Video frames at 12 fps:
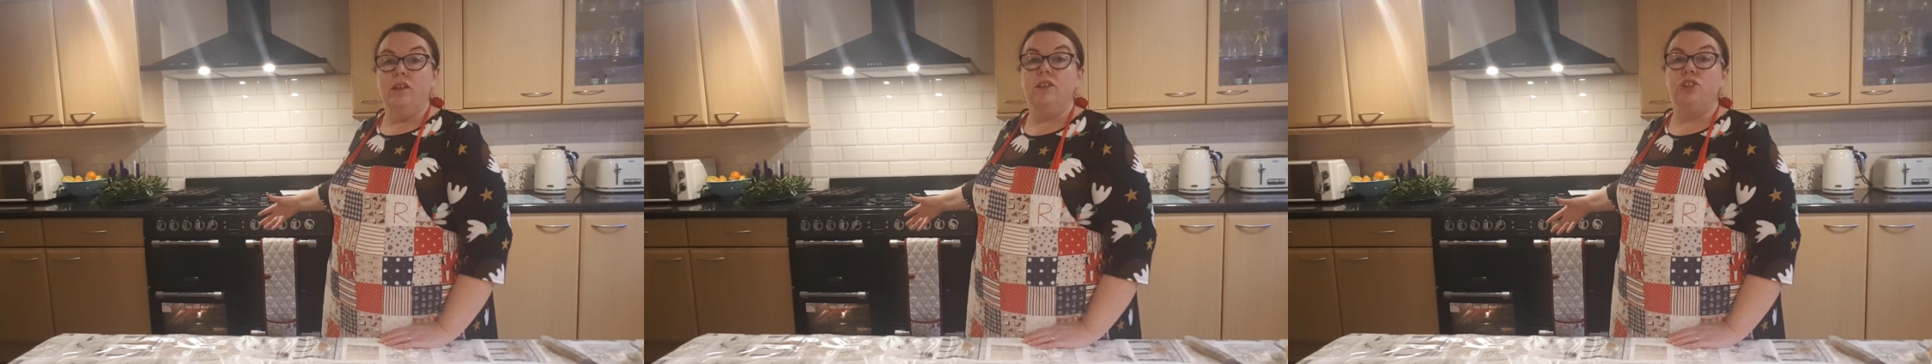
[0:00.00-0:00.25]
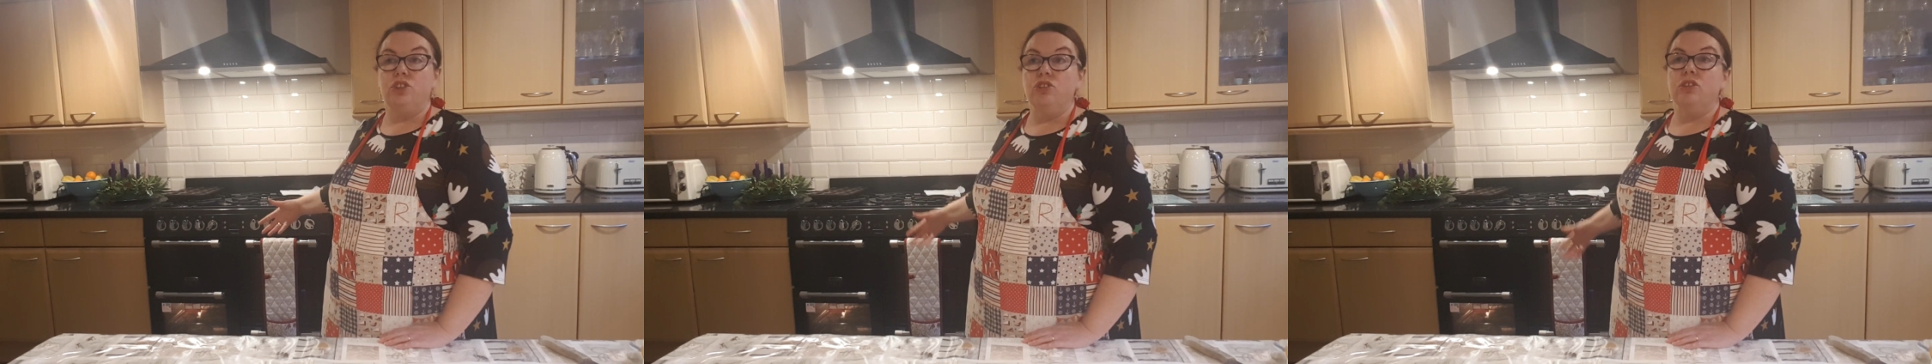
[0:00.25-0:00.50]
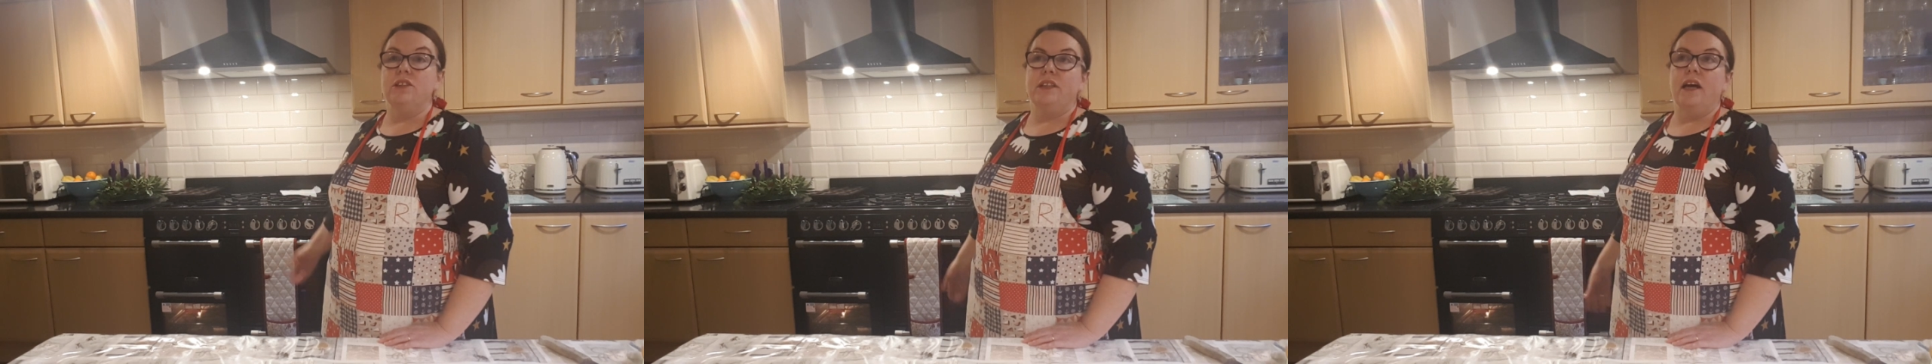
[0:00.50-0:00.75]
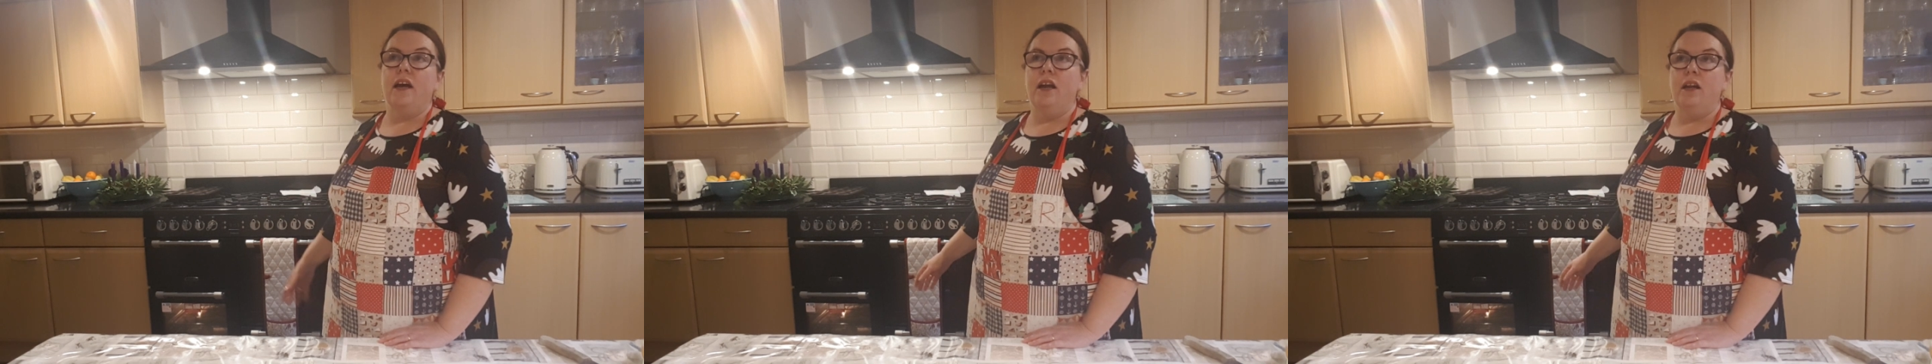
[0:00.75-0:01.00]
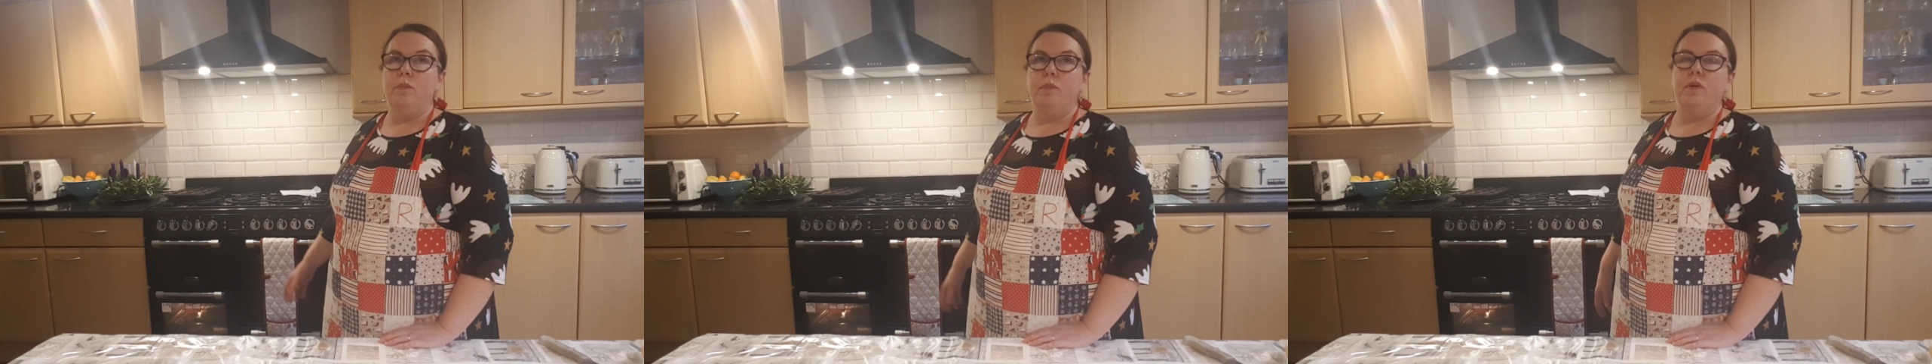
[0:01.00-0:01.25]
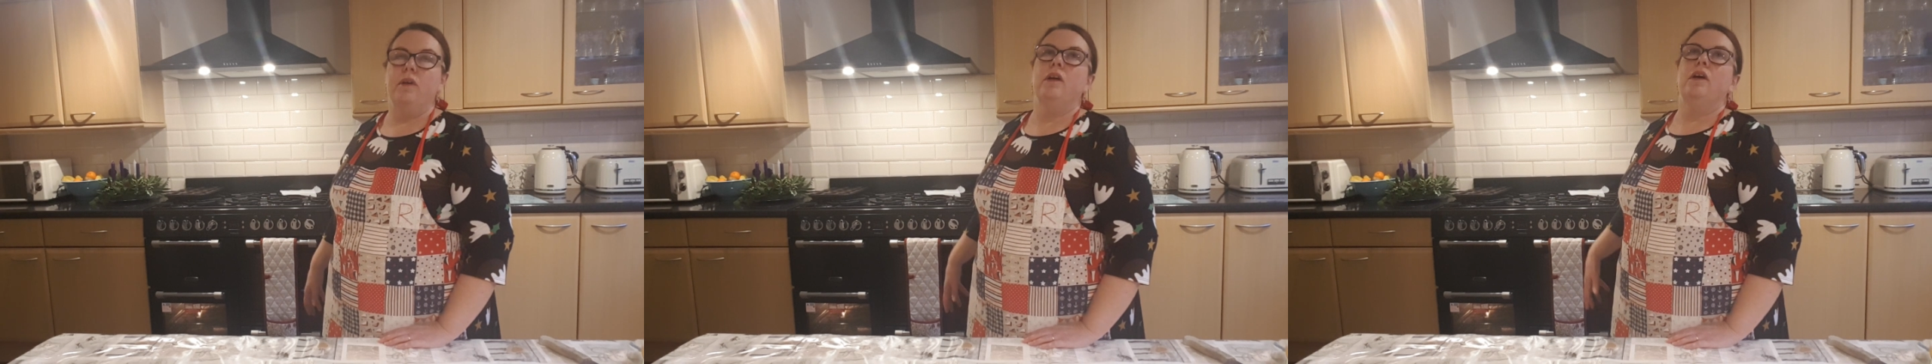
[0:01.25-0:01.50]
It's just to help
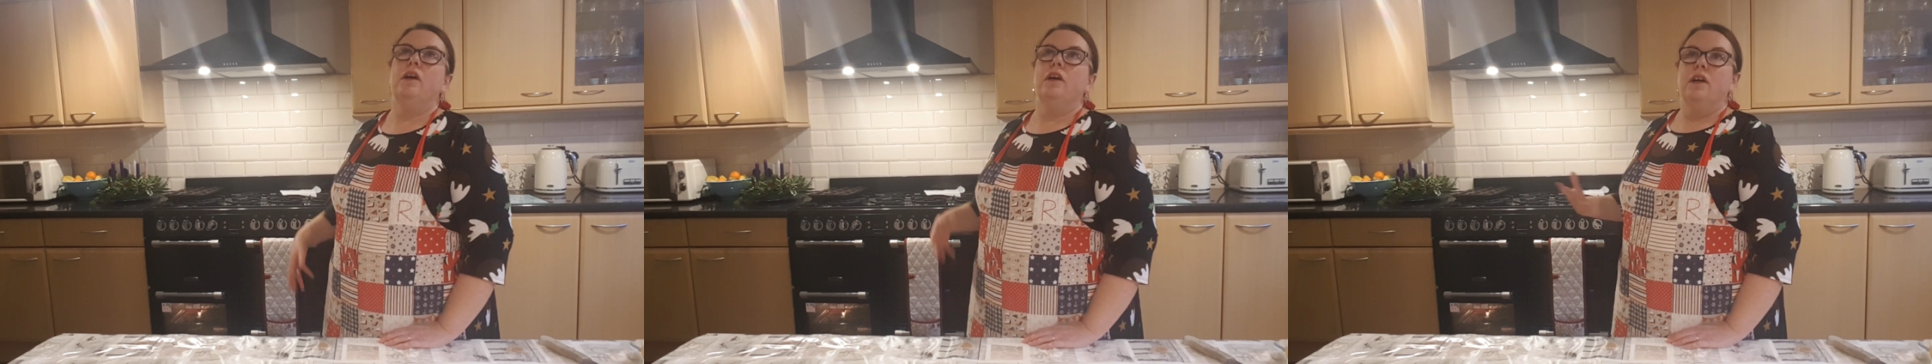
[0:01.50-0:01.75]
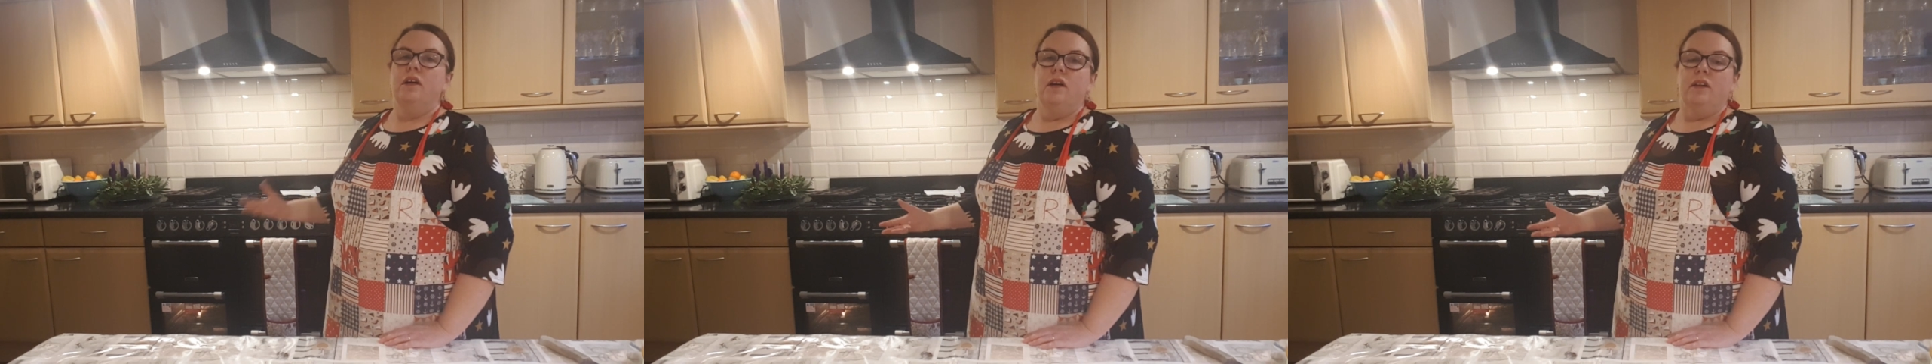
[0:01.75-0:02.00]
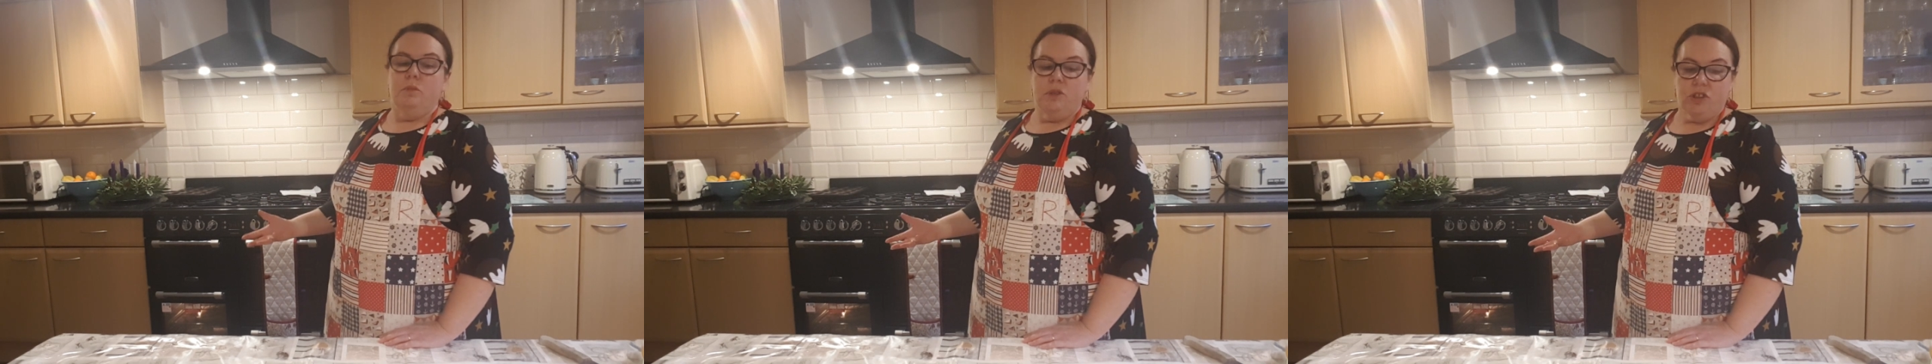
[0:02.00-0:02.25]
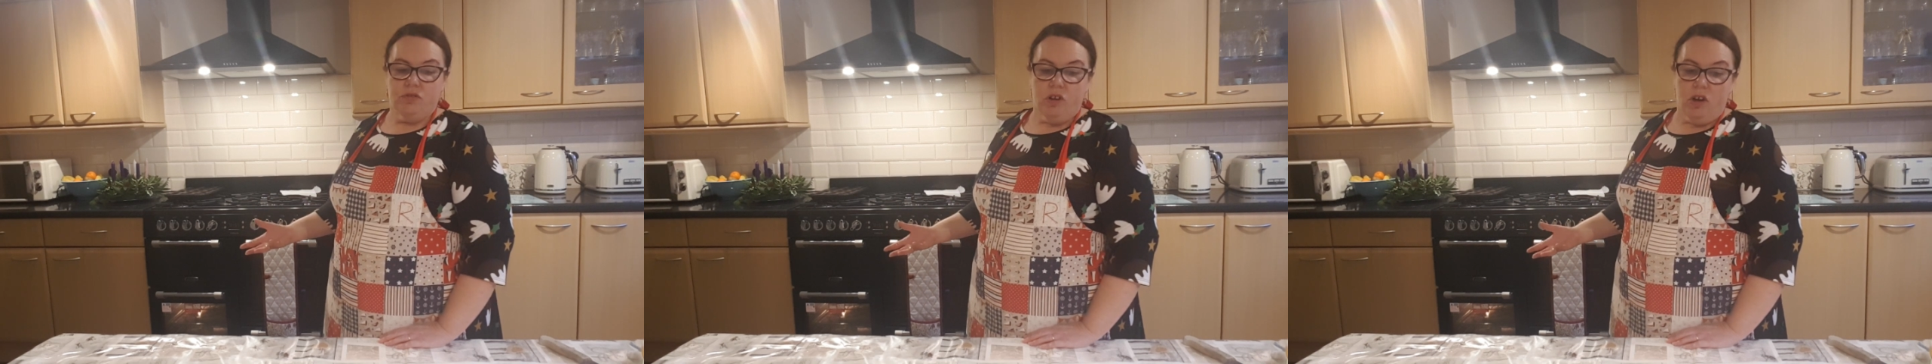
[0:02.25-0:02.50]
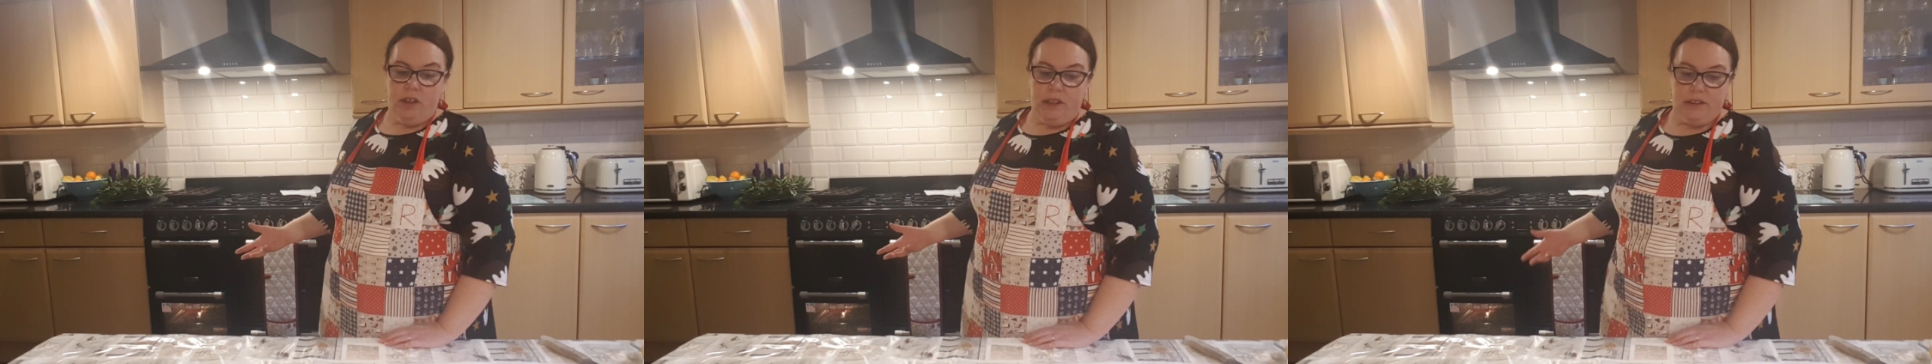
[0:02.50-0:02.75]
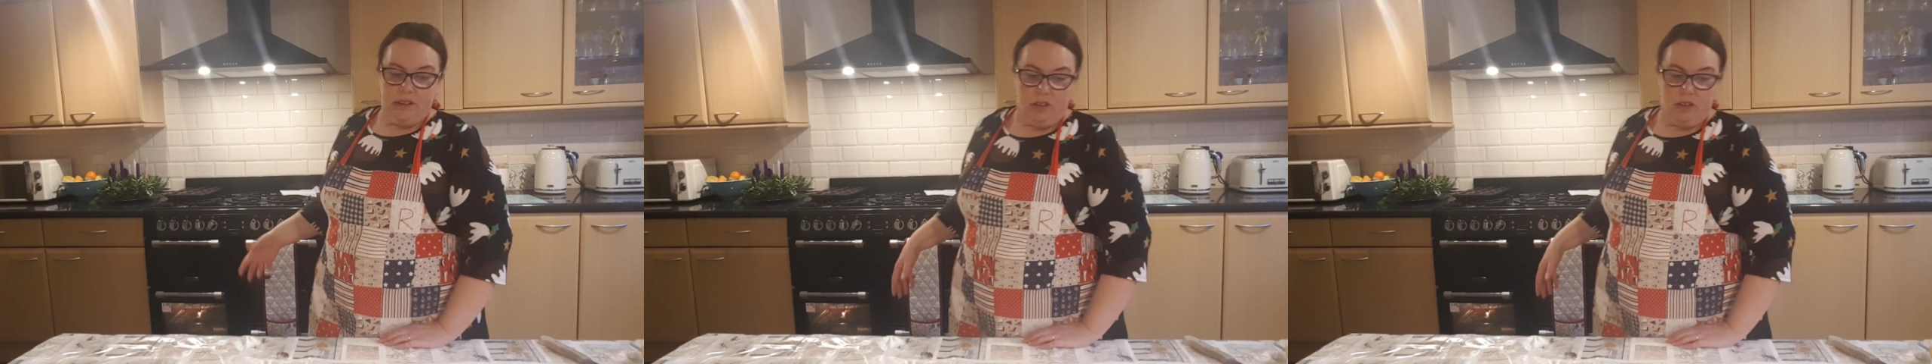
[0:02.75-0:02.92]
them to rise.